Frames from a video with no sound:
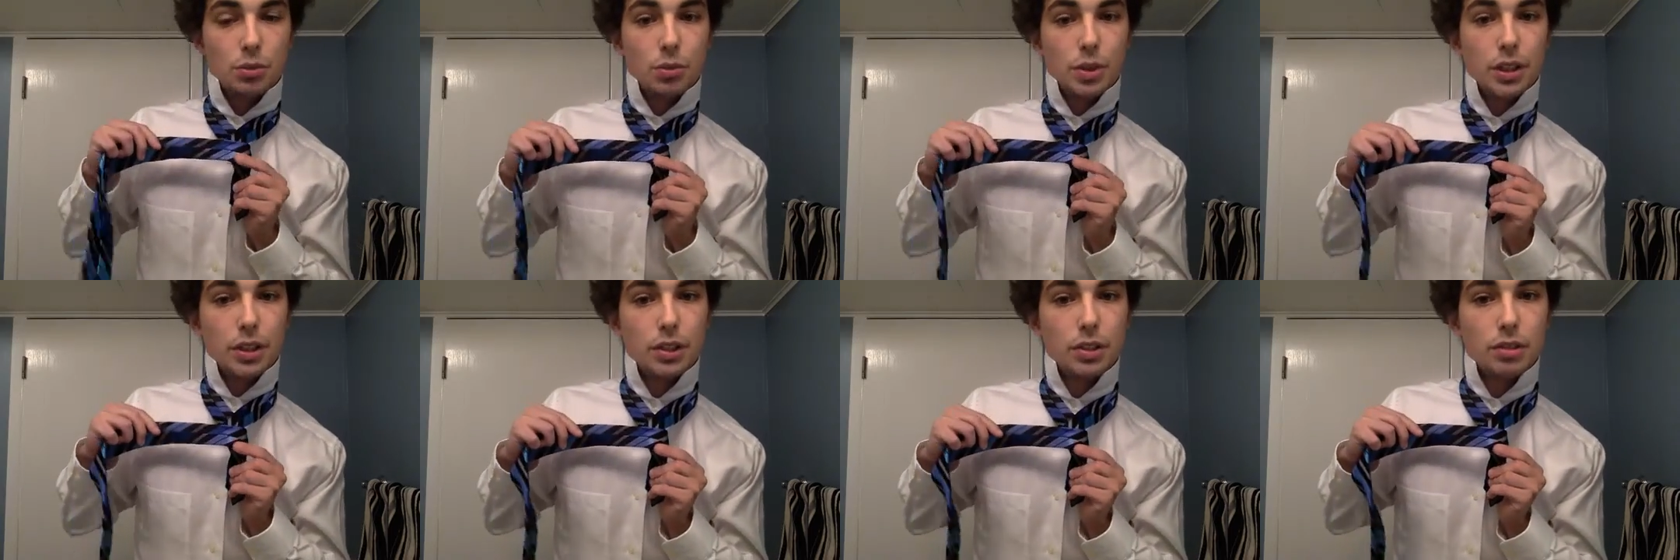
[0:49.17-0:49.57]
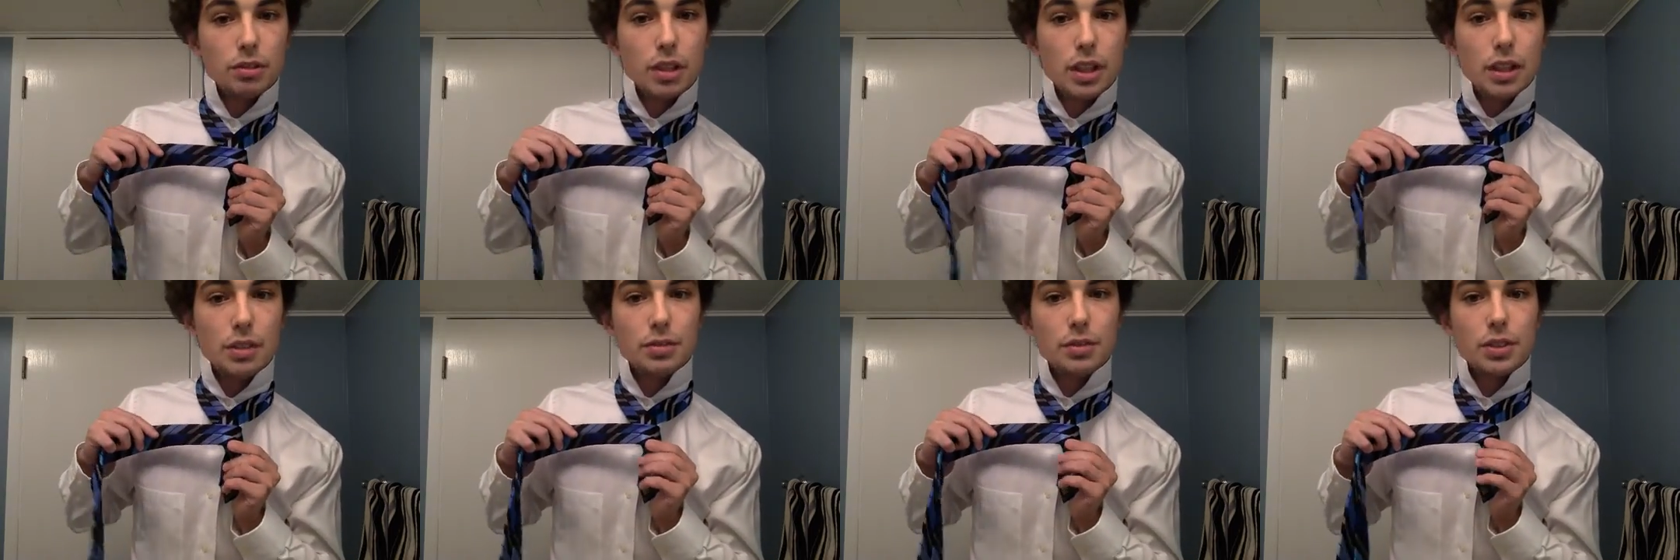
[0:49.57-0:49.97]
right to
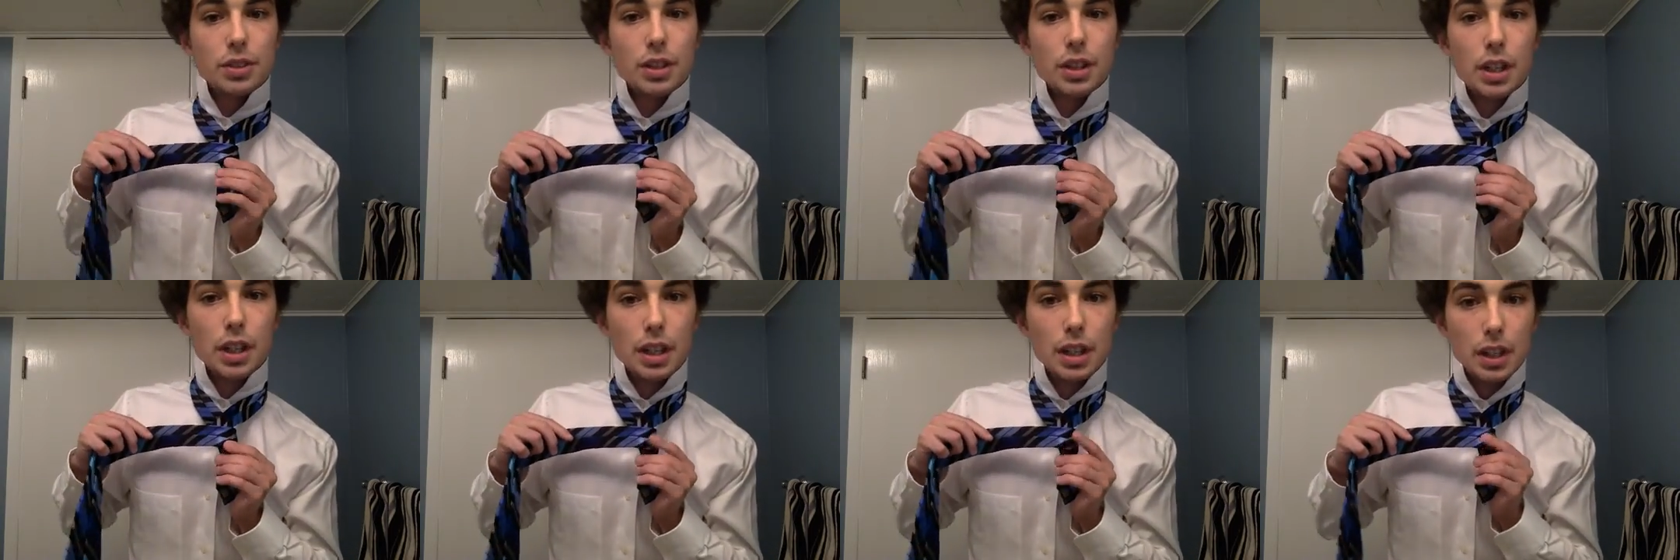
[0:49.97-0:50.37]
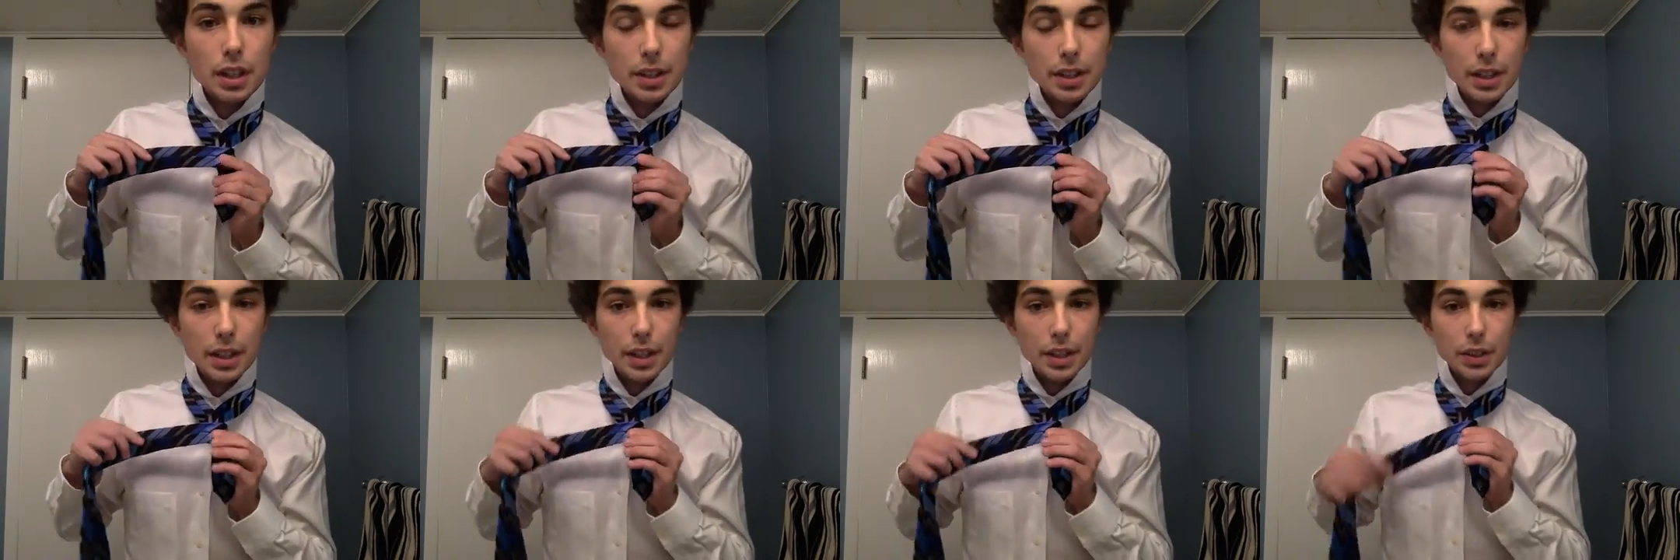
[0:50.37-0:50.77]
left.
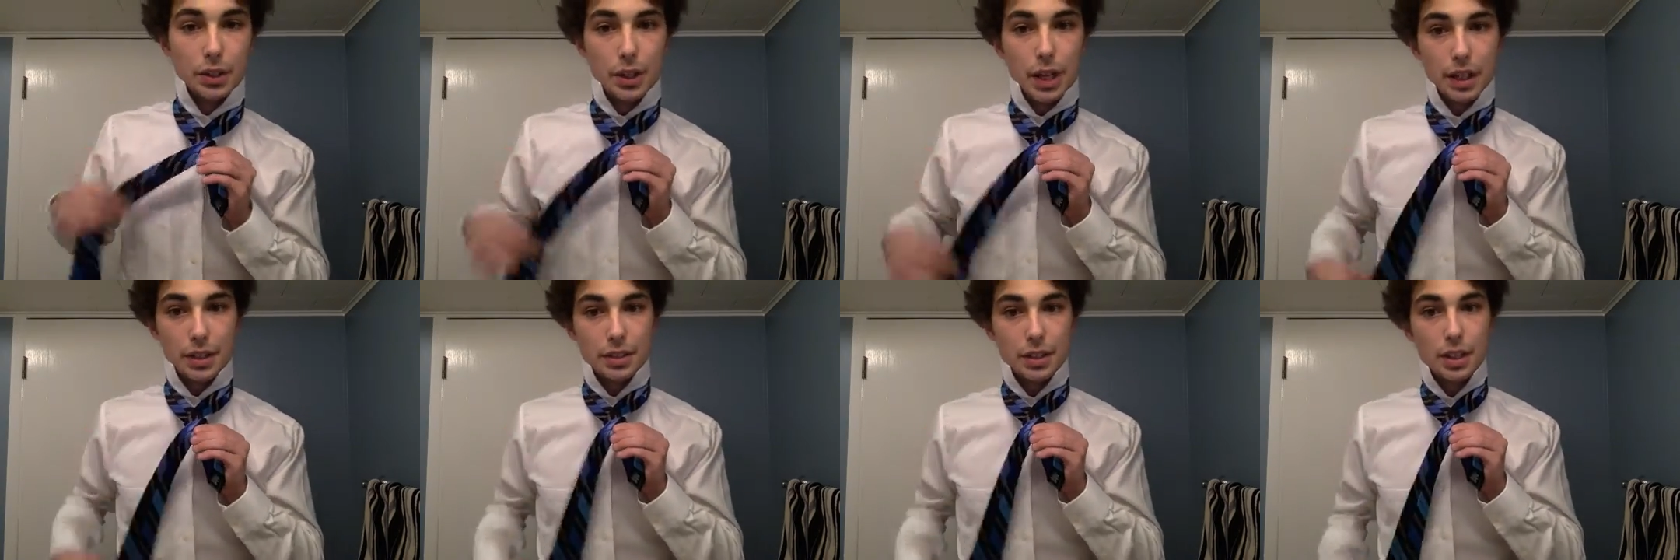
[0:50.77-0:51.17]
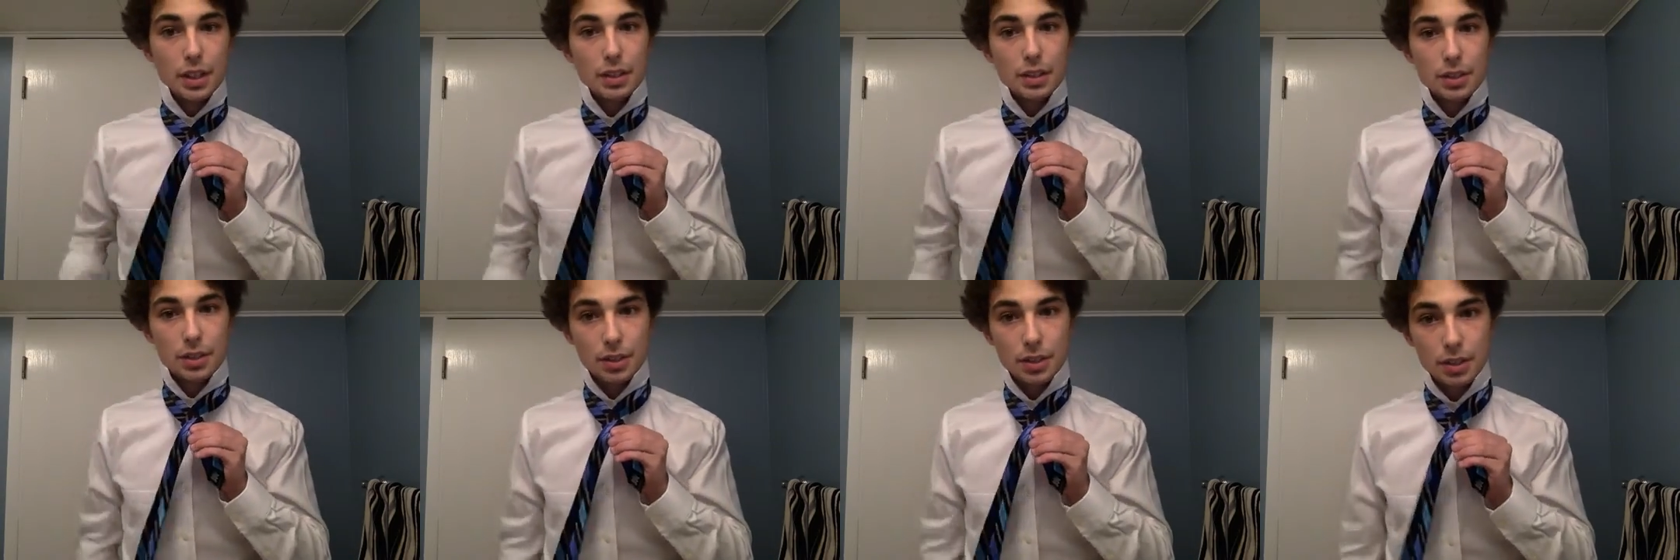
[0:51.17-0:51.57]
And then you got
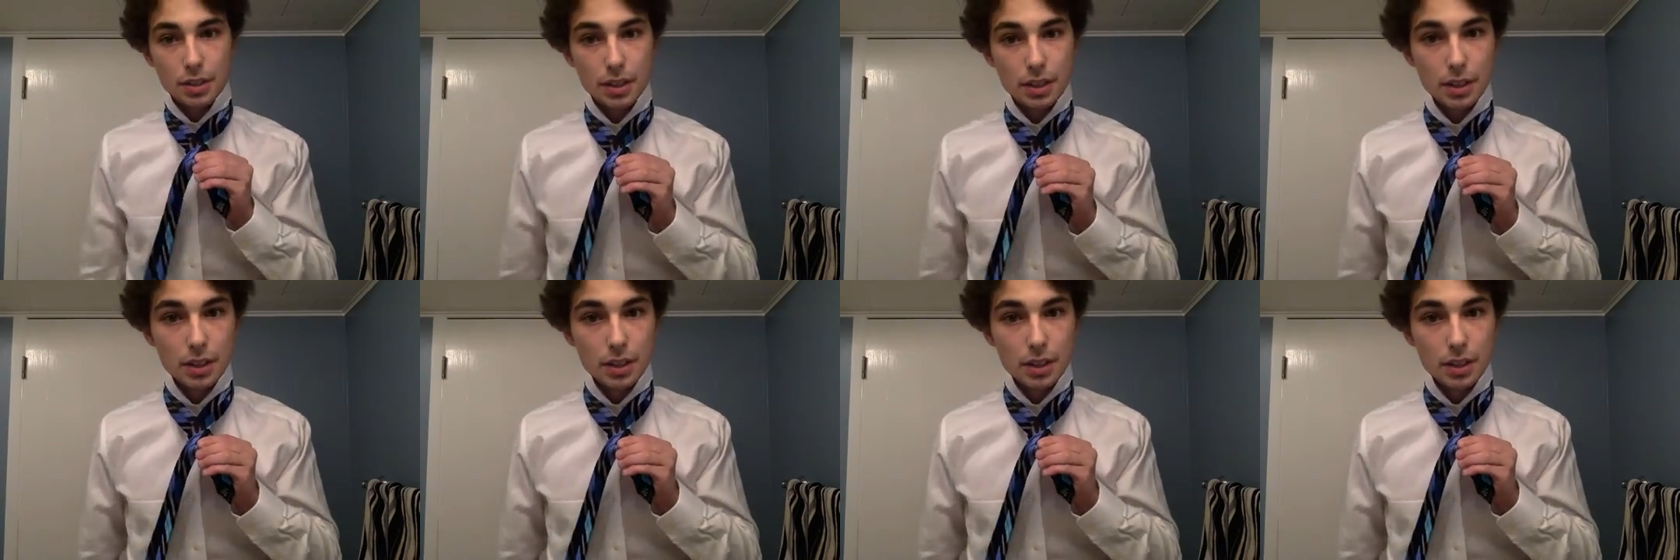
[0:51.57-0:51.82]
this.